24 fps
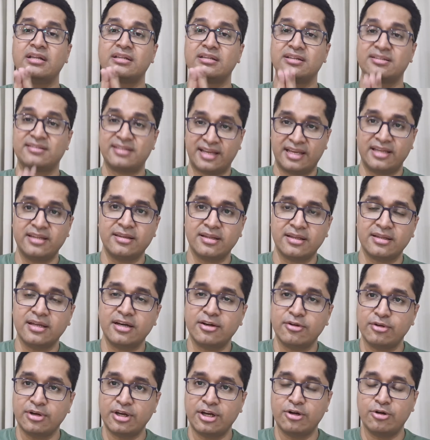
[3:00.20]
the second thing
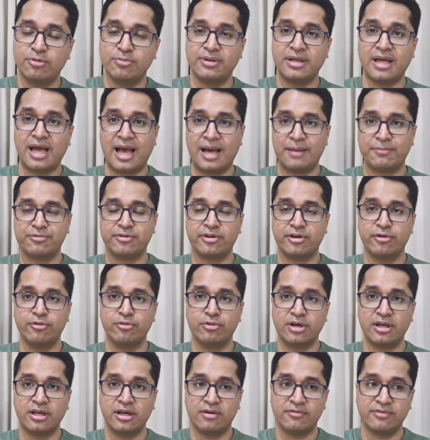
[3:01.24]
that you need to be
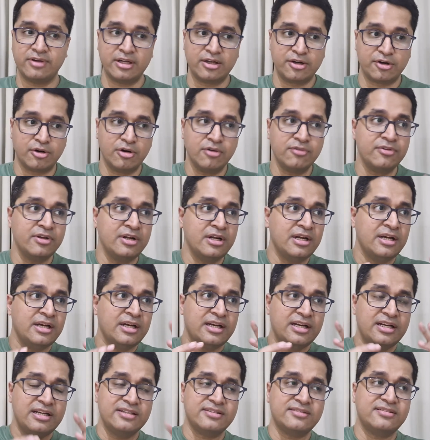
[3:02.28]
absolutely aware of
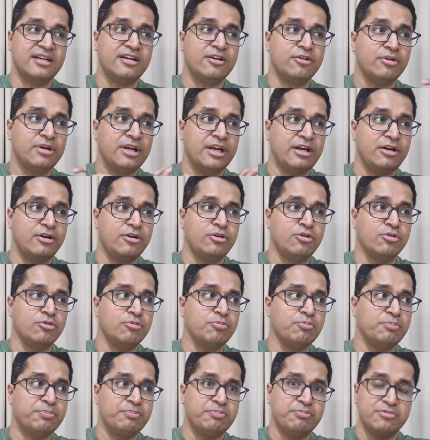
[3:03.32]
is that you need to
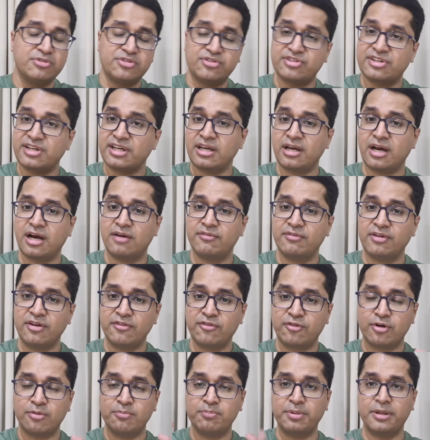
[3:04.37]
stay away
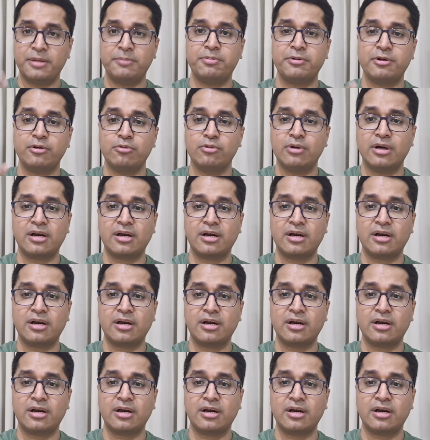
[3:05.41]
from people who